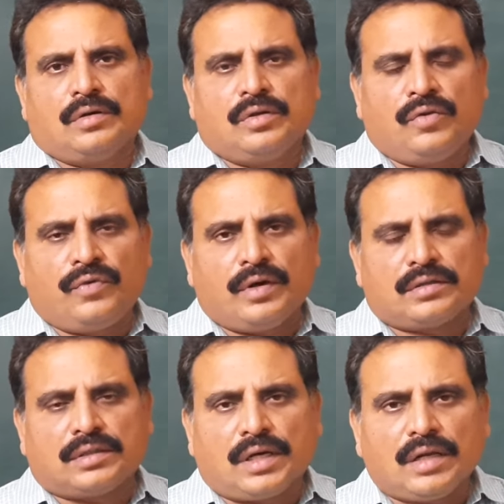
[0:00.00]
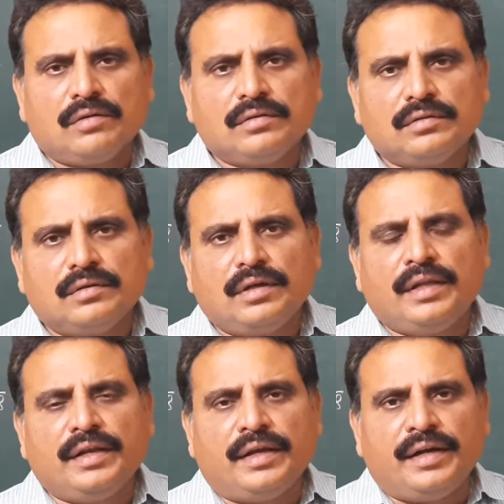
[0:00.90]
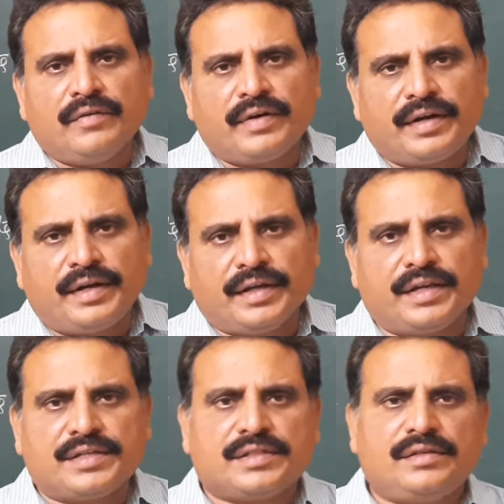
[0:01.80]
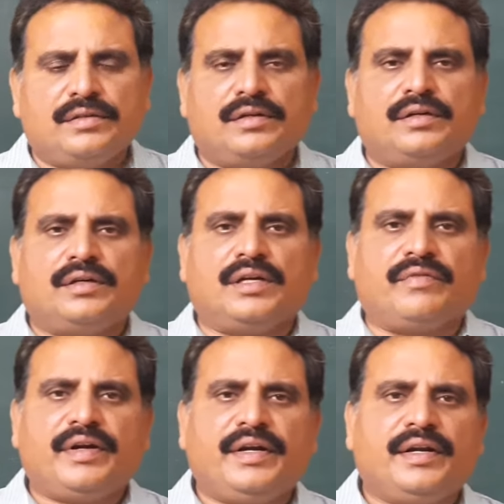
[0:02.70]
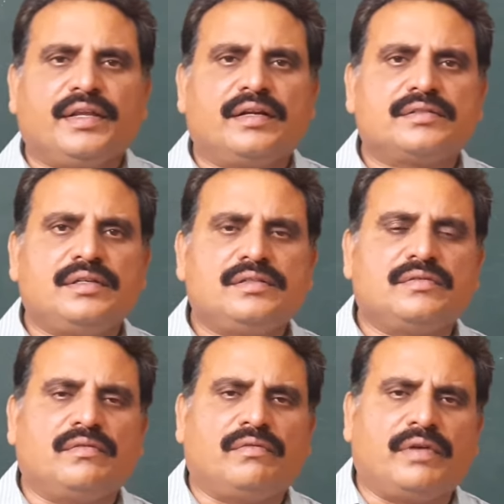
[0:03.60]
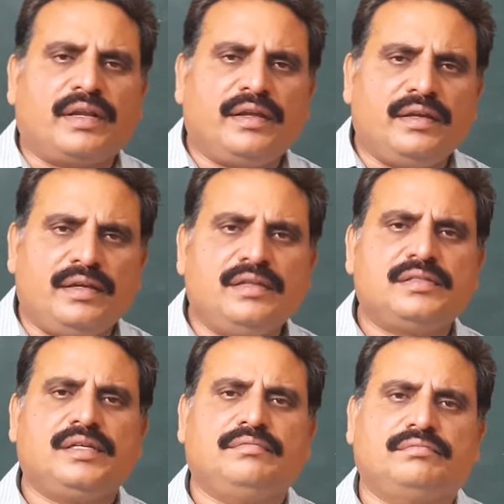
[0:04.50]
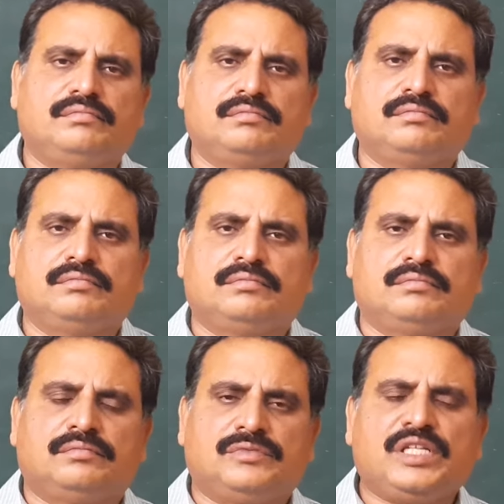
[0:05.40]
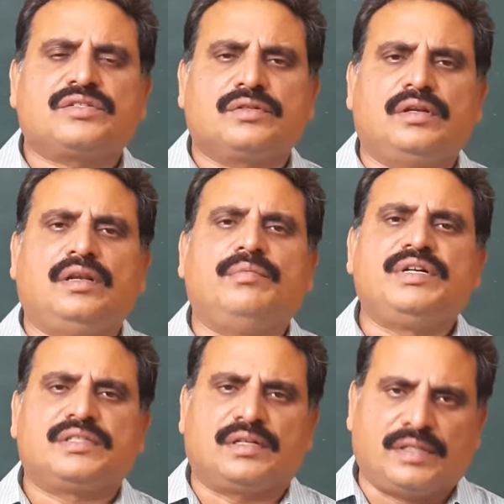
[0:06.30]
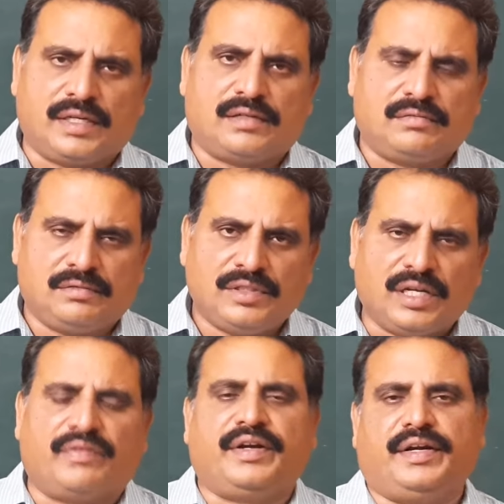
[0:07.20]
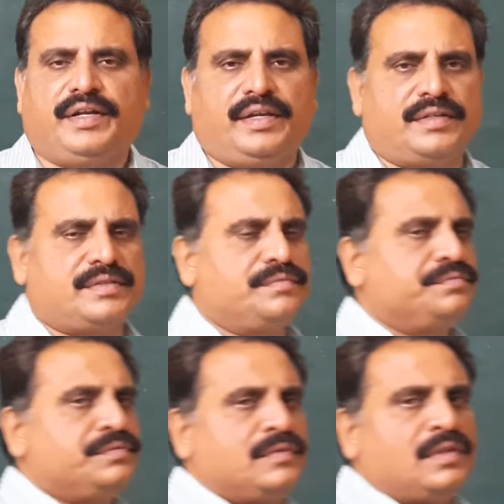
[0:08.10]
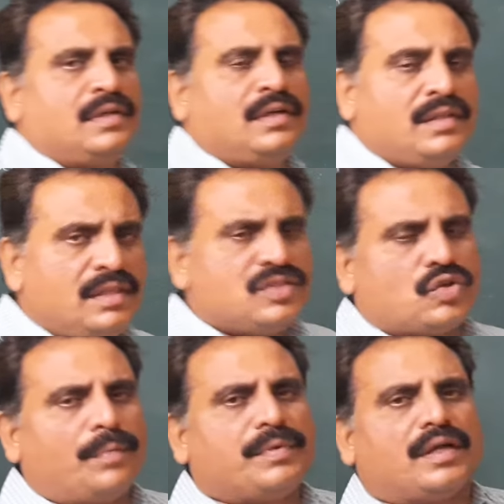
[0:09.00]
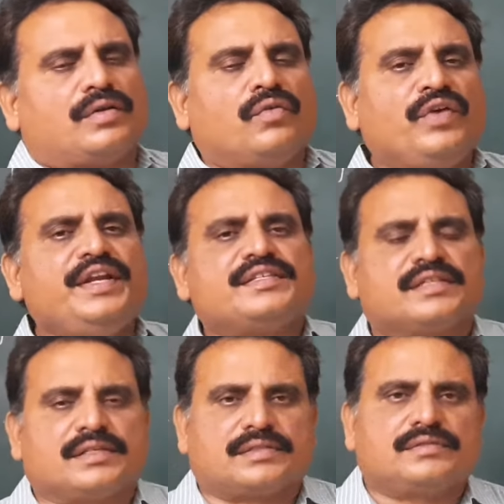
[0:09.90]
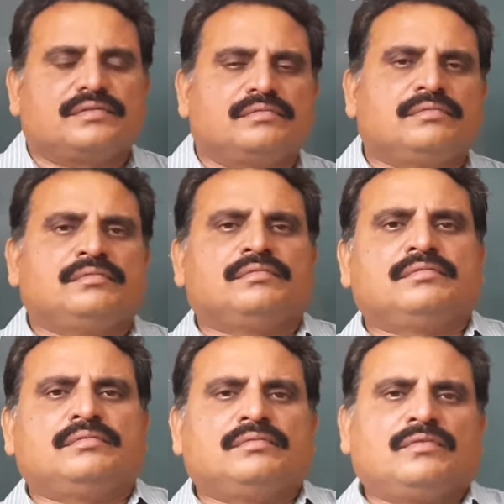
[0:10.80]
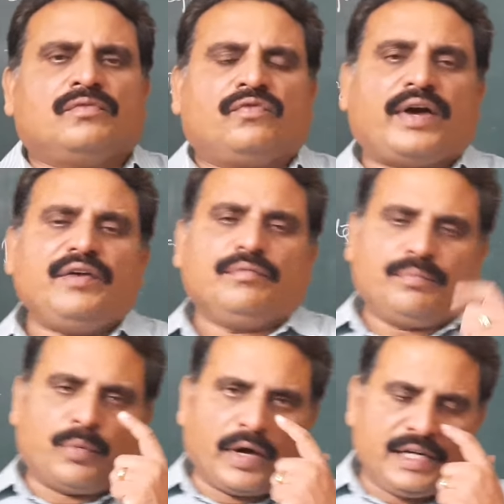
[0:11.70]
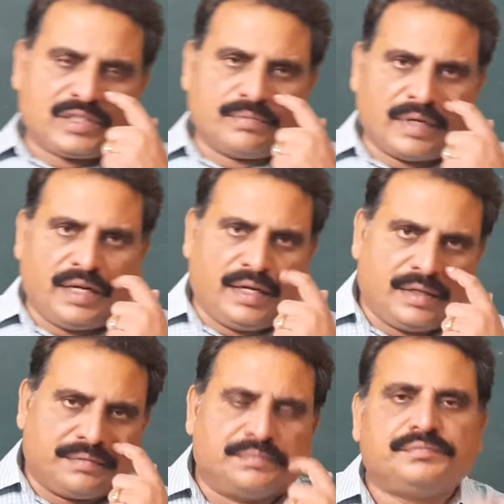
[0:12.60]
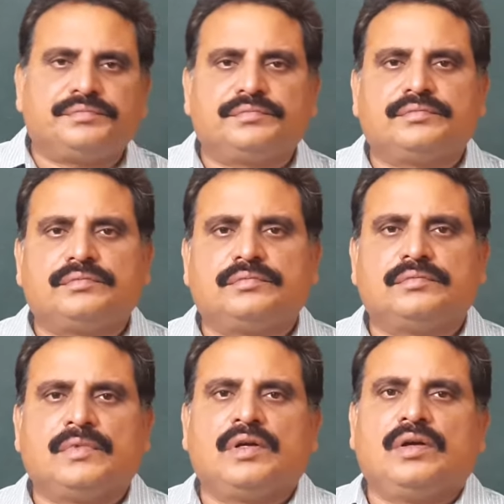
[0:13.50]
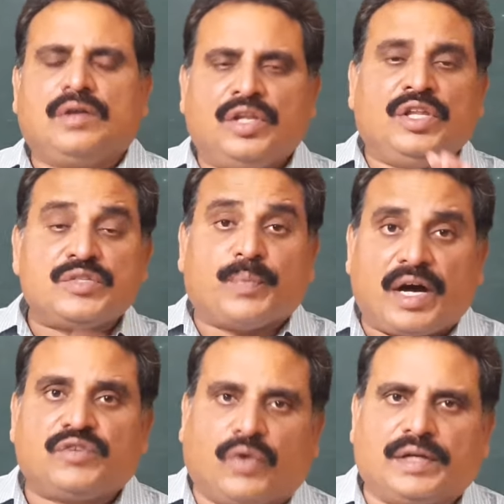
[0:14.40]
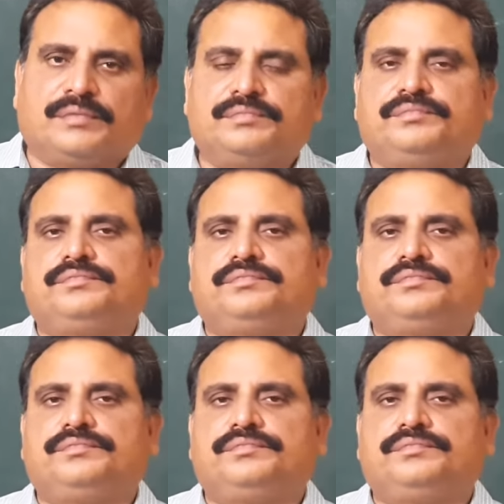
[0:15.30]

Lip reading: If you are thorough in indefinite integration, definite integrals is very easy. Just limits are there in definite integrals. In this chapter, we discuss 5 points mainly in this part 1.